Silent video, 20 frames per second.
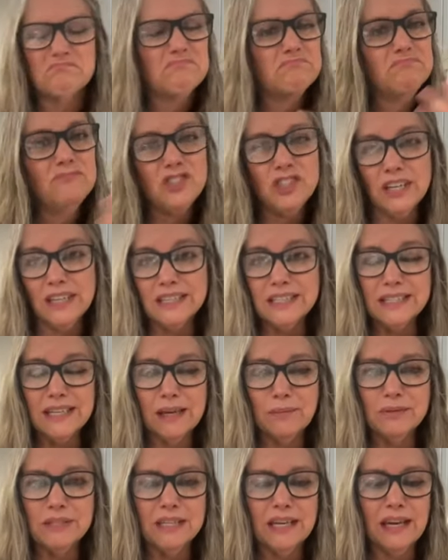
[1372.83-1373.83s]
She didn't
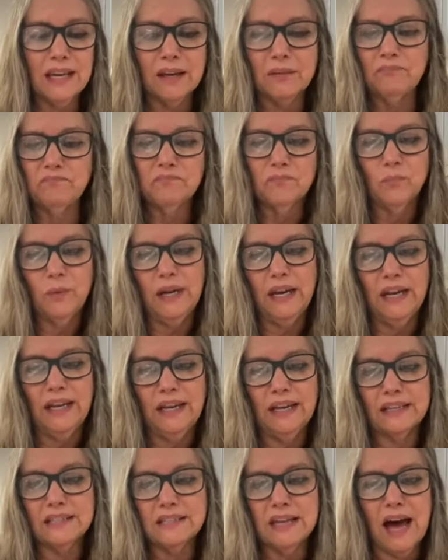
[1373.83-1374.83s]
seem sick. We didn't get
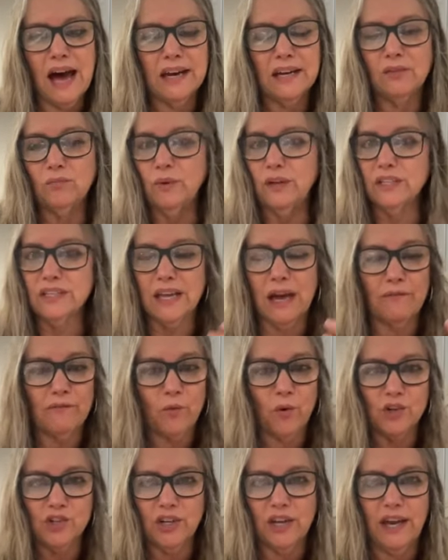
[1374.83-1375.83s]
excited. We just kept
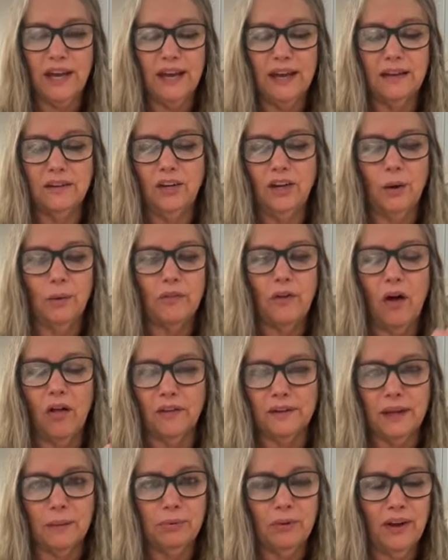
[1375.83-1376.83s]
forging ahead, you know, with
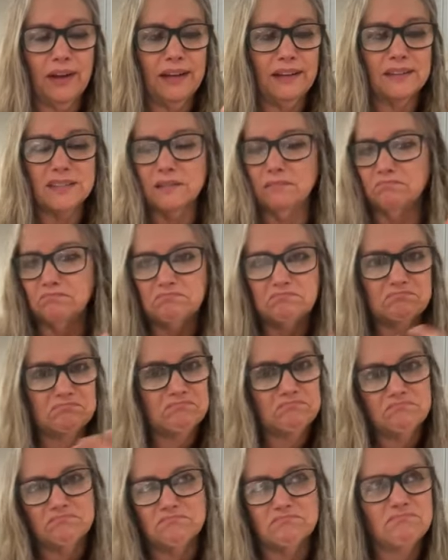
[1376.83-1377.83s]
holiday plans,
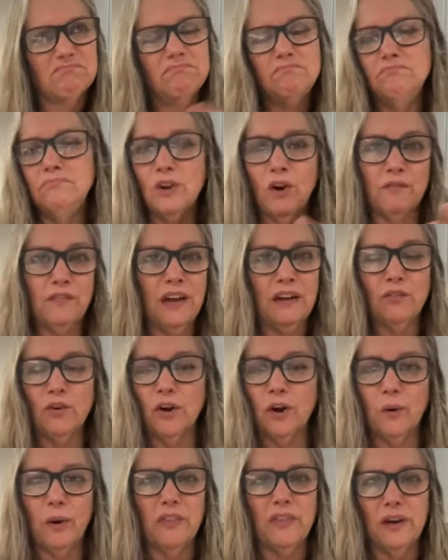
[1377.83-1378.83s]
no fever,
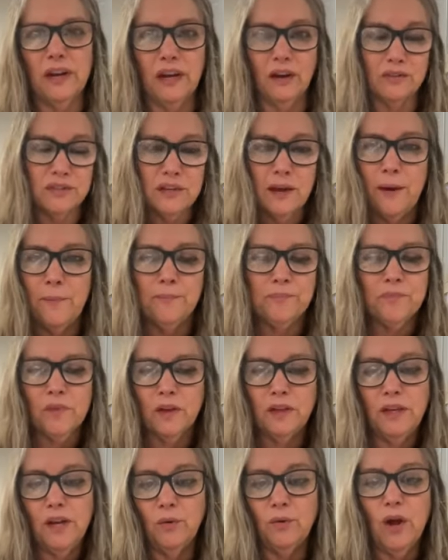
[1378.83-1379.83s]
no nothing else,
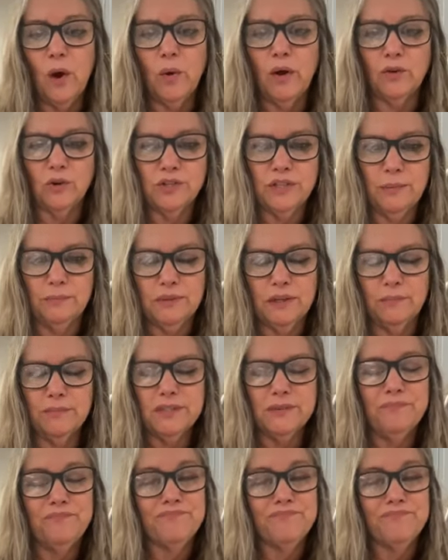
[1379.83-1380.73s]
you know, no other symptoms.